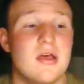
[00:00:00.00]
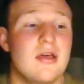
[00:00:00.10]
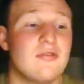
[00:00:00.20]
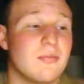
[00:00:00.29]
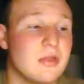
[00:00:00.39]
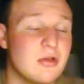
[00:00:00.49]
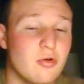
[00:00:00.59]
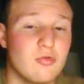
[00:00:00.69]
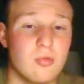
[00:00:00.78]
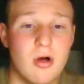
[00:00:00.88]
If something
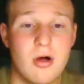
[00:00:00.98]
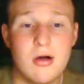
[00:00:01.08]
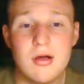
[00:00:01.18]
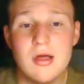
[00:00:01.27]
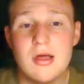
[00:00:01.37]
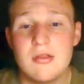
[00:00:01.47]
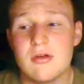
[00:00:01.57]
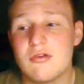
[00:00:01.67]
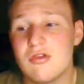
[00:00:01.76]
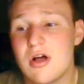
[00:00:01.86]
goes wrong,
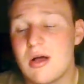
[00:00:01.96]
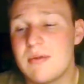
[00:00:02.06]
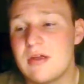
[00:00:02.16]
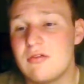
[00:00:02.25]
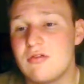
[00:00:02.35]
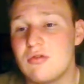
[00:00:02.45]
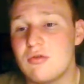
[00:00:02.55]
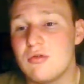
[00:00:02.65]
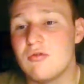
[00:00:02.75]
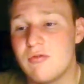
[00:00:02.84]
their job is
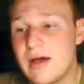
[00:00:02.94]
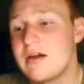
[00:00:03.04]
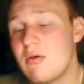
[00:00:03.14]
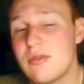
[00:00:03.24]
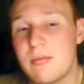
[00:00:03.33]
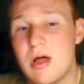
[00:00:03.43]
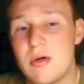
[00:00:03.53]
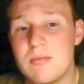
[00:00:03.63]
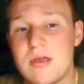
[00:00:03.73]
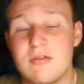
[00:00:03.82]
to find out what the
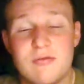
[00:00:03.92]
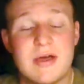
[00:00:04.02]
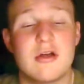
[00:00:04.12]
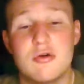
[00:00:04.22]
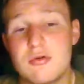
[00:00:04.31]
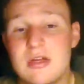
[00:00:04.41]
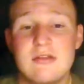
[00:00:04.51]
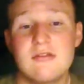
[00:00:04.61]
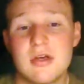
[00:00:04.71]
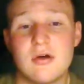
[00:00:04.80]
problem is, find out who it
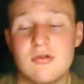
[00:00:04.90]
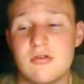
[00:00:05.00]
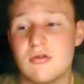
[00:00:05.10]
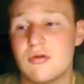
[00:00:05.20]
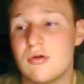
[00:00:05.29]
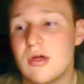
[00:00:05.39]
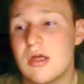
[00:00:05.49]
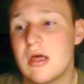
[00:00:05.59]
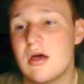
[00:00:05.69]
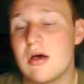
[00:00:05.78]
needs to go to,
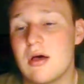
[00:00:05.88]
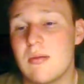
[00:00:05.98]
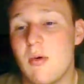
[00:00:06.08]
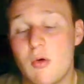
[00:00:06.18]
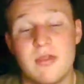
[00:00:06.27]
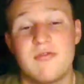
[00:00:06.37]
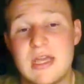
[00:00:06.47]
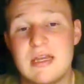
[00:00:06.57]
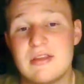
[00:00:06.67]
or if they need to